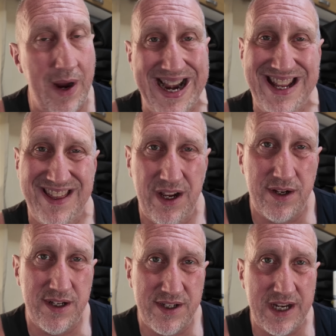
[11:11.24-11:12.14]
anything I
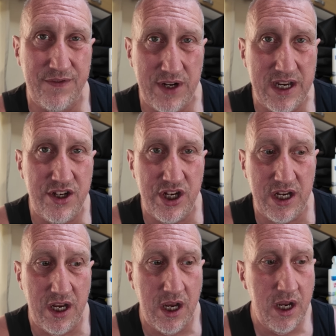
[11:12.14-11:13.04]
can save on
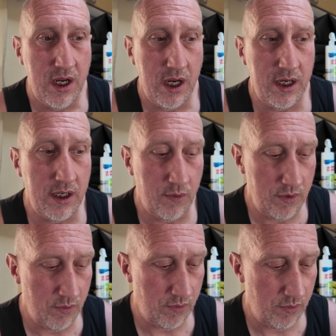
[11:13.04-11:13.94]
energy,
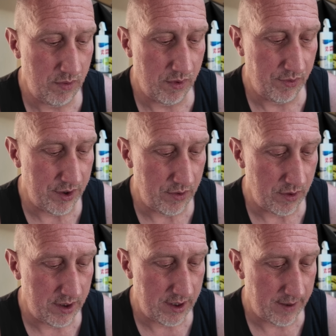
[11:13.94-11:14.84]
we will
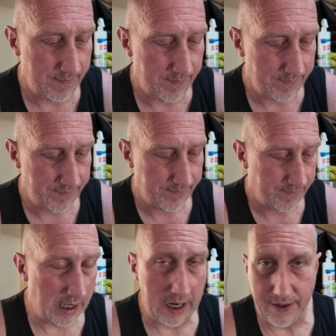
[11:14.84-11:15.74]
do.
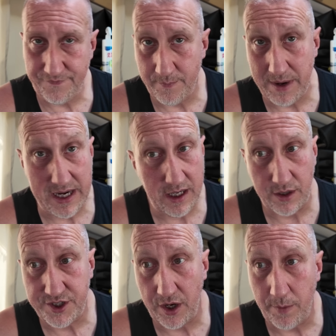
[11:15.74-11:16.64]
And for
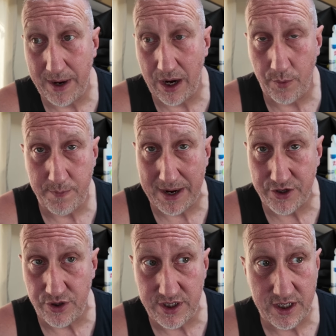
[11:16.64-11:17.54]
me, solar power with
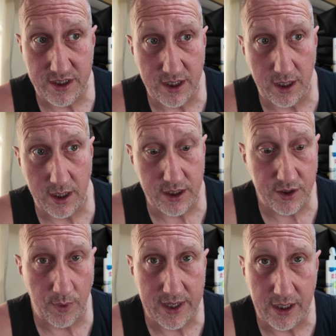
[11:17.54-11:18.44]
batteries is
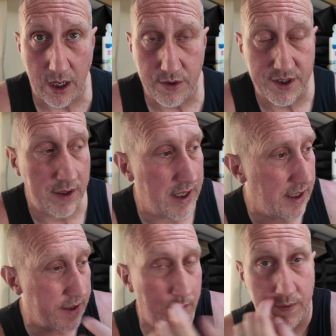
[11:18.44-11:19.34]
the way to go. So
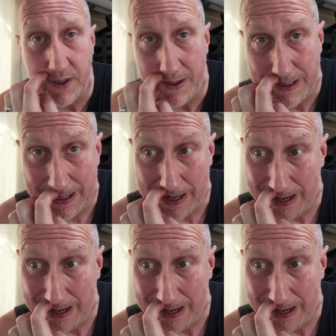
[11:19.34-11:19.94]
that's what we're doing.